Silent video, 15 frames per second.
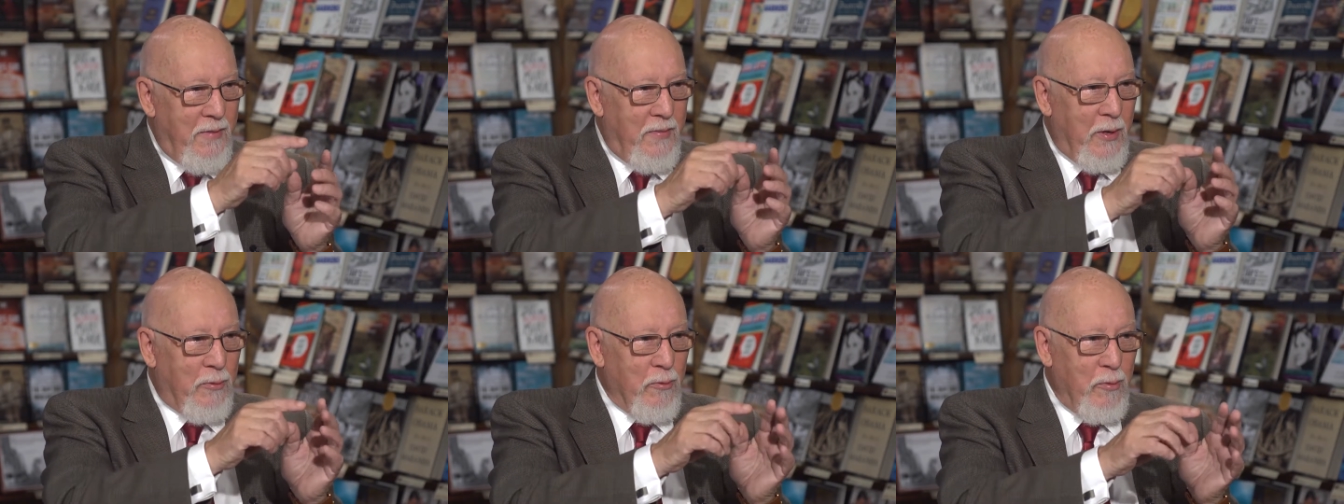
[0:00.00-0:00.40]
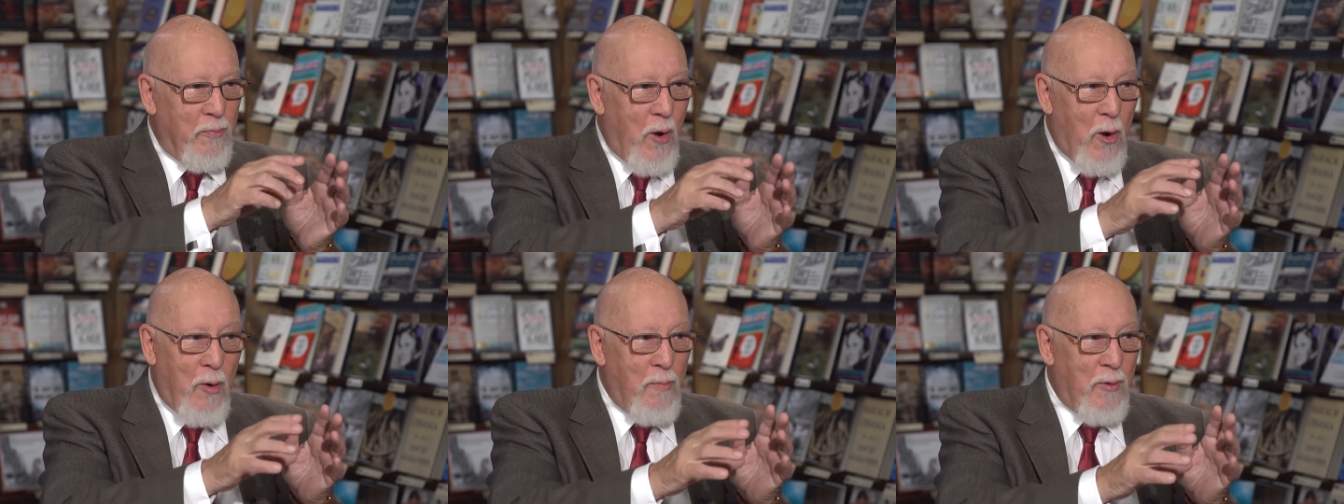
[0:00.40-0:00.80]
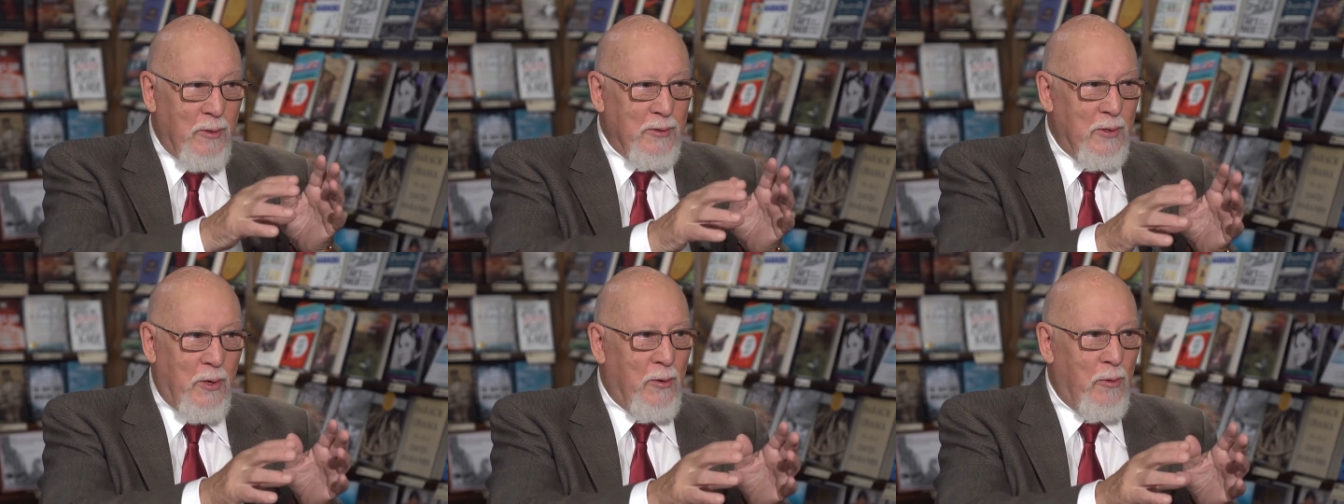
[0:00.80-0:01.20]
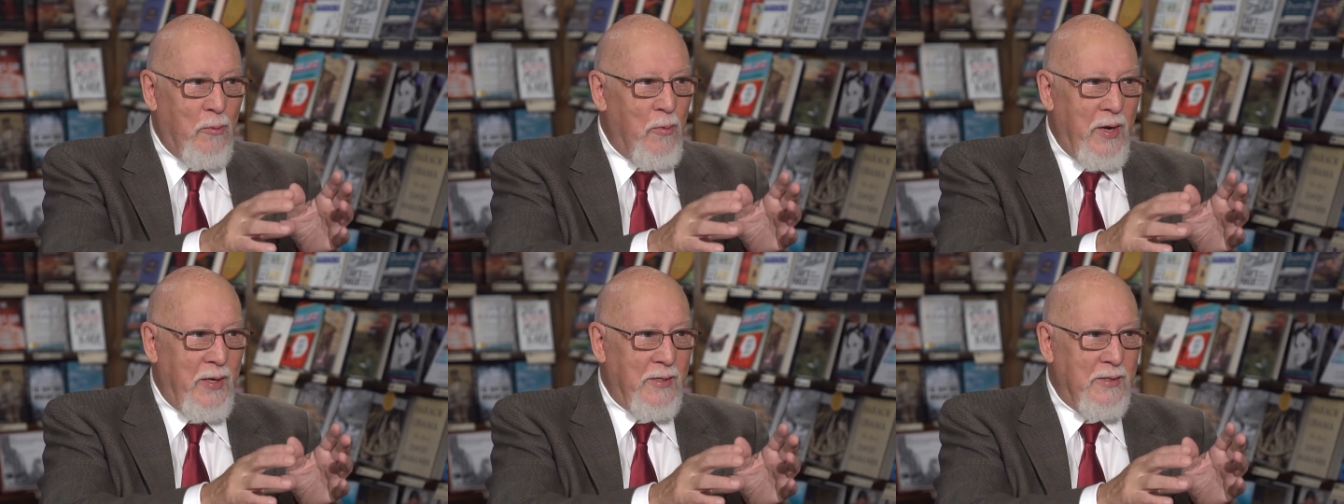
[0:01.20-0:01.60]
the group almost
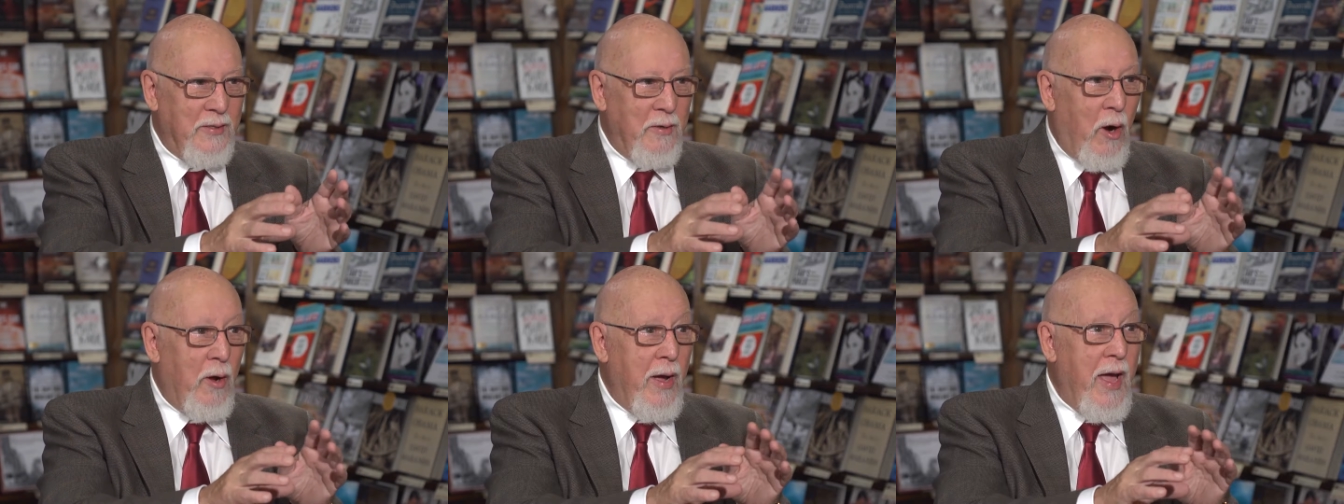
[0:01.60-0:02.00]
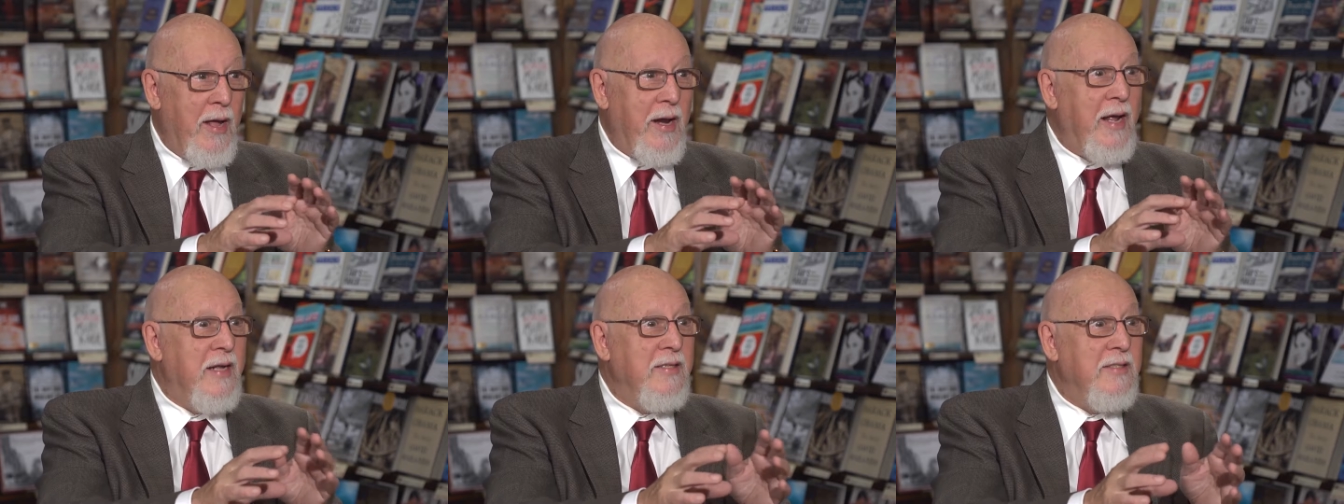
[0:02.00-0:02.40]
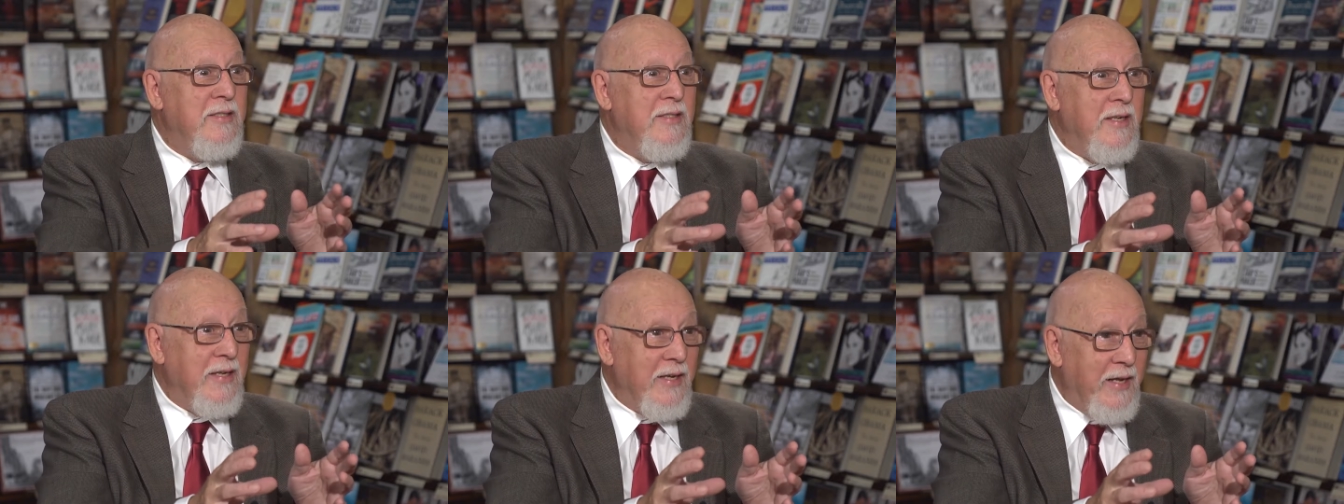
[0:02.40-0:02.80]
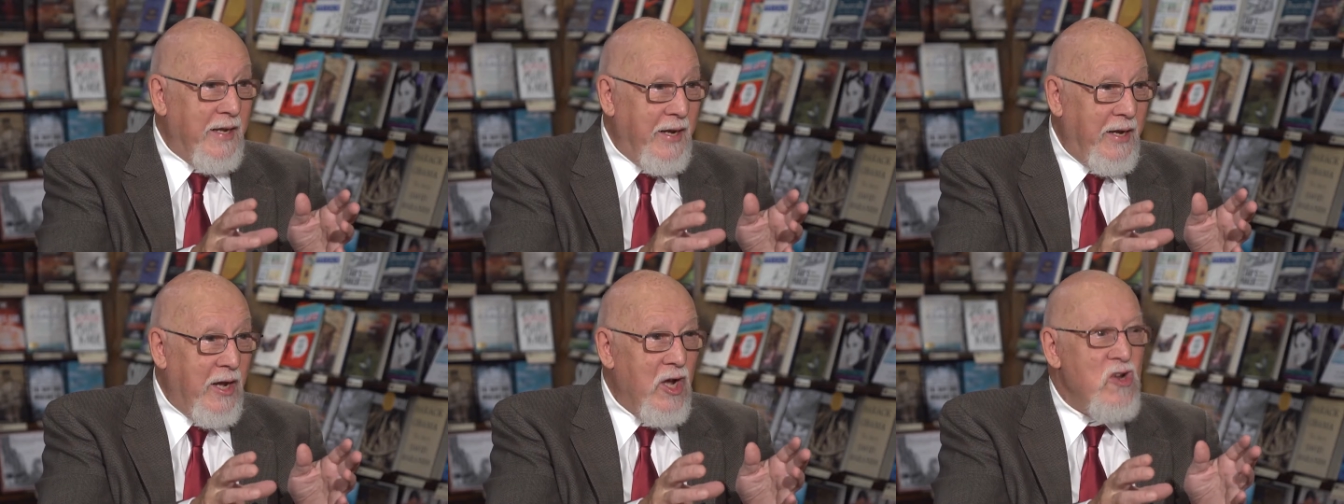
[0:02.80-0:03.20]
always and
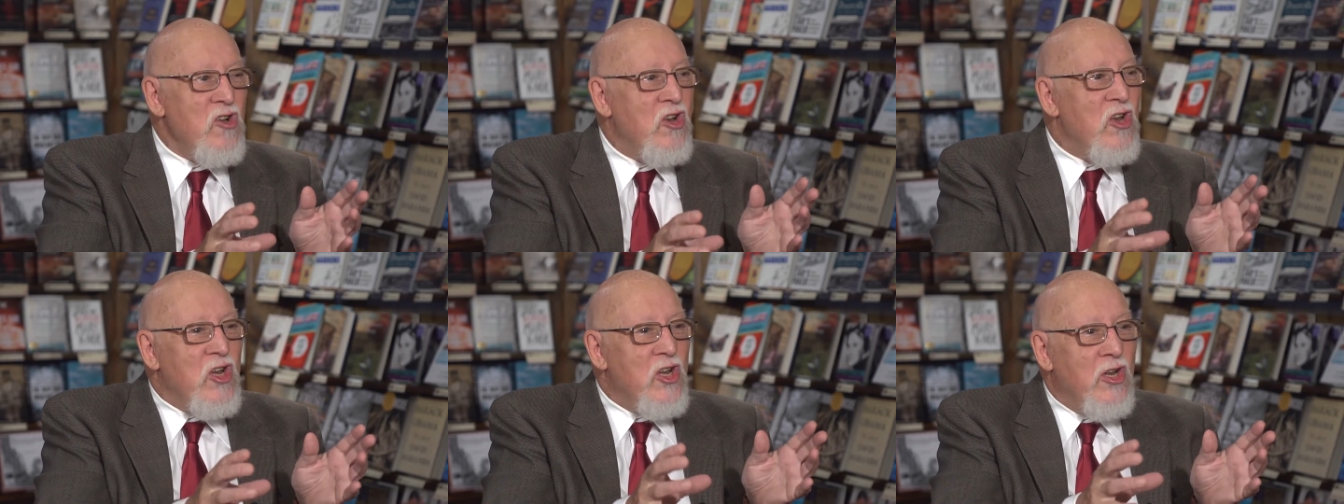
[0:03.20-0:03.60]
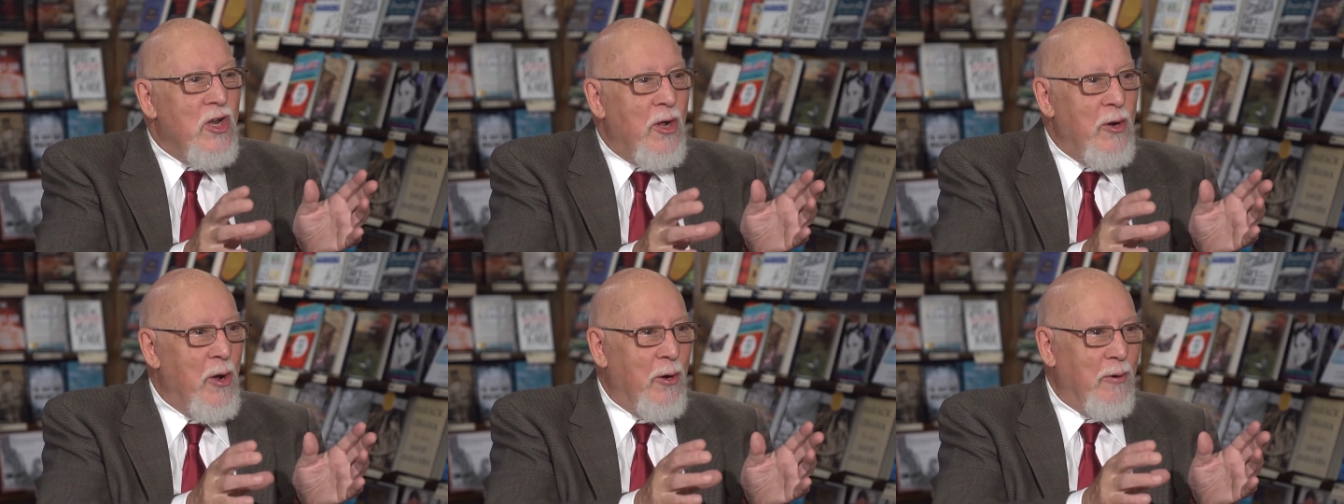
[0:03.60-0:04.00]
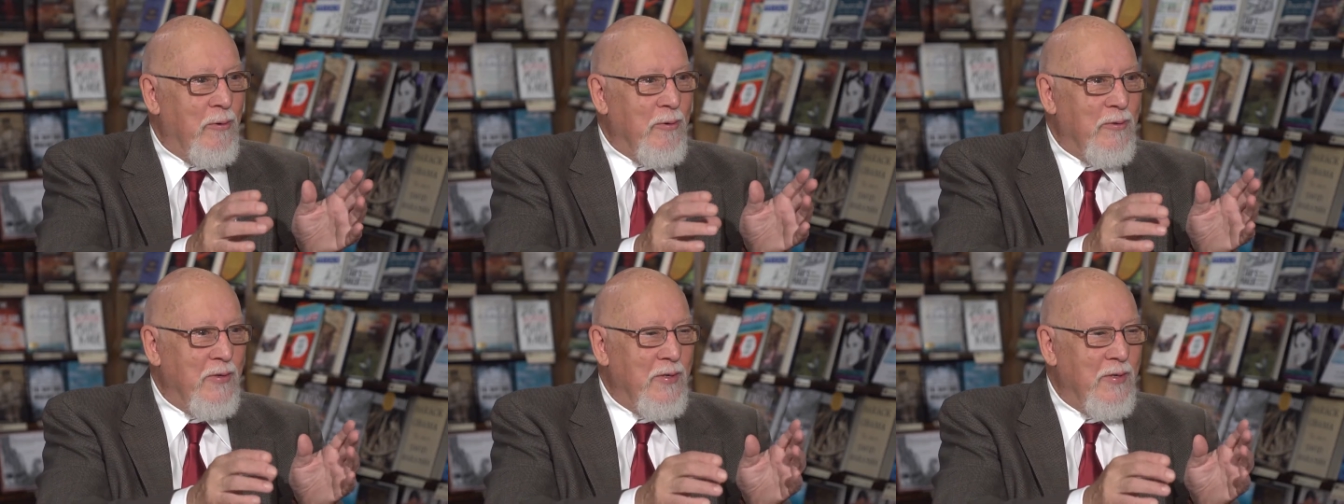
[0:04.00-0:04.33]
instantly knows.